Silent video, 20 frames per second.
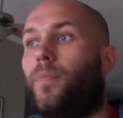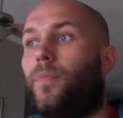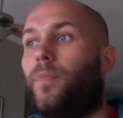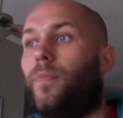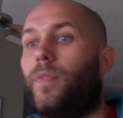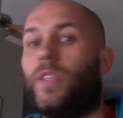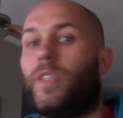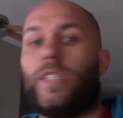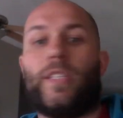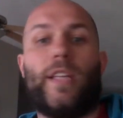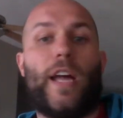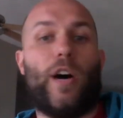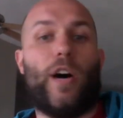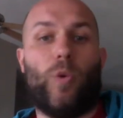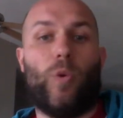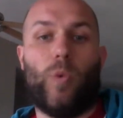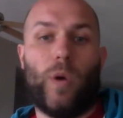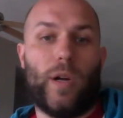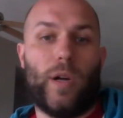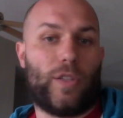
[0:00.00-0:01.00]

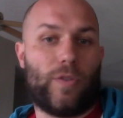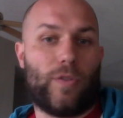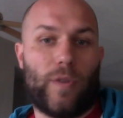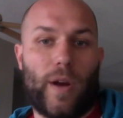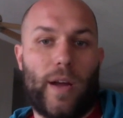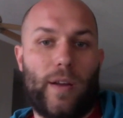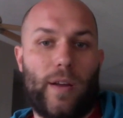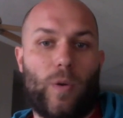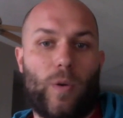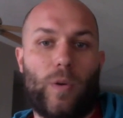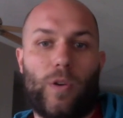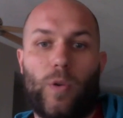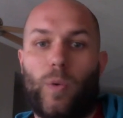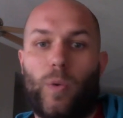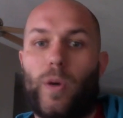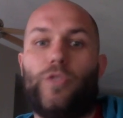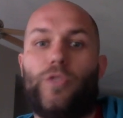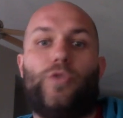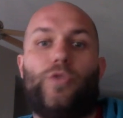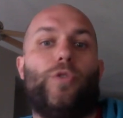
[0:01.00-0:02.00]
Snell wants, right? Or to
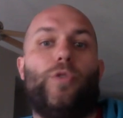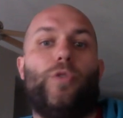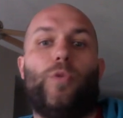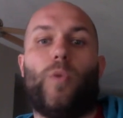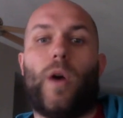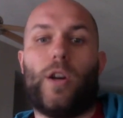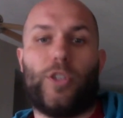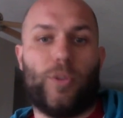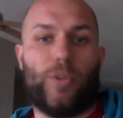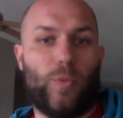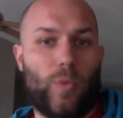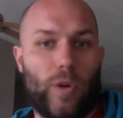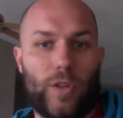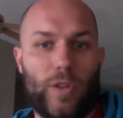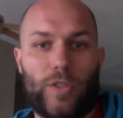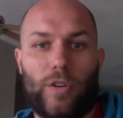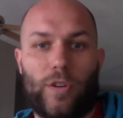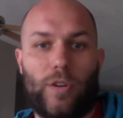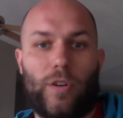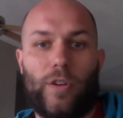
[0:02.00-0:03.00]
what Drew Washam
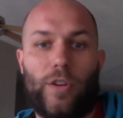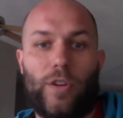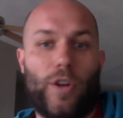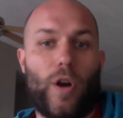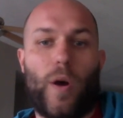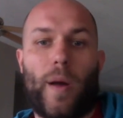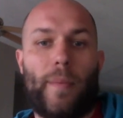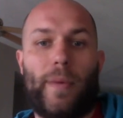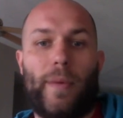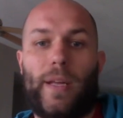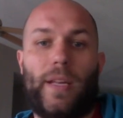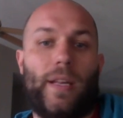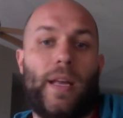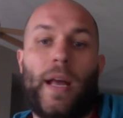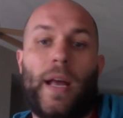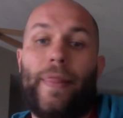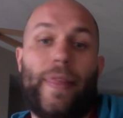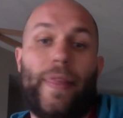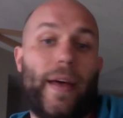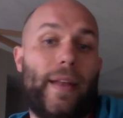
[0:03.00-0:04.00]
wants, or,
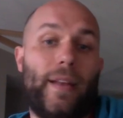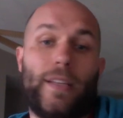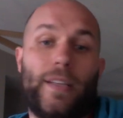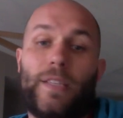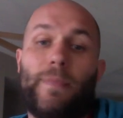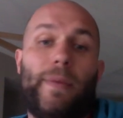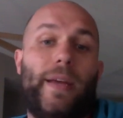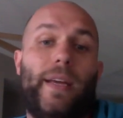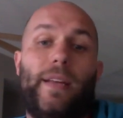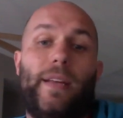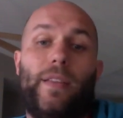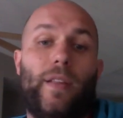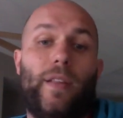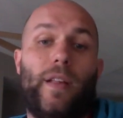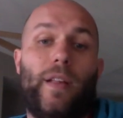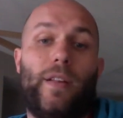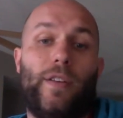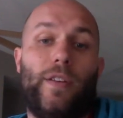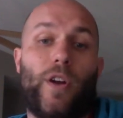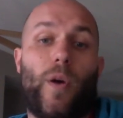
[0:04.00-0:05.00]
that doesn't mean,
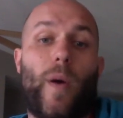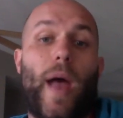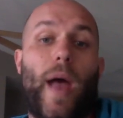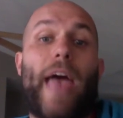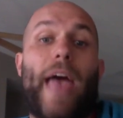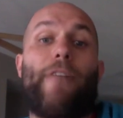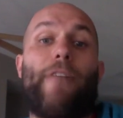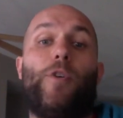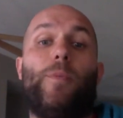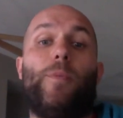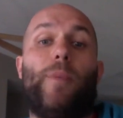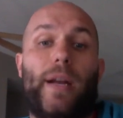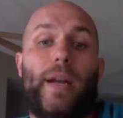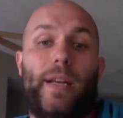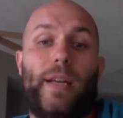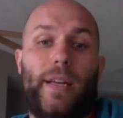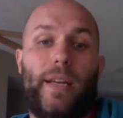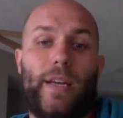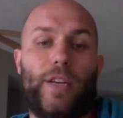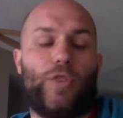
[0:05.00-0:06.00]

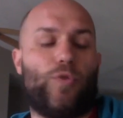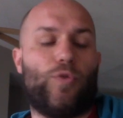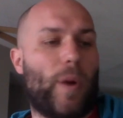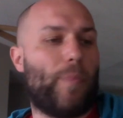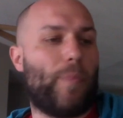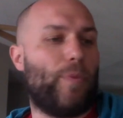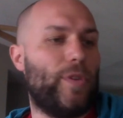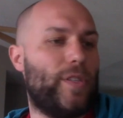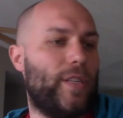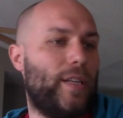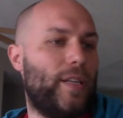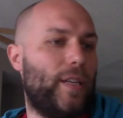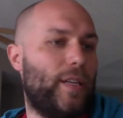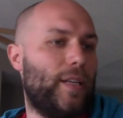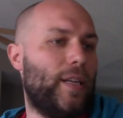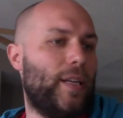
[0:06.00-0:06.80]
everybody is represented.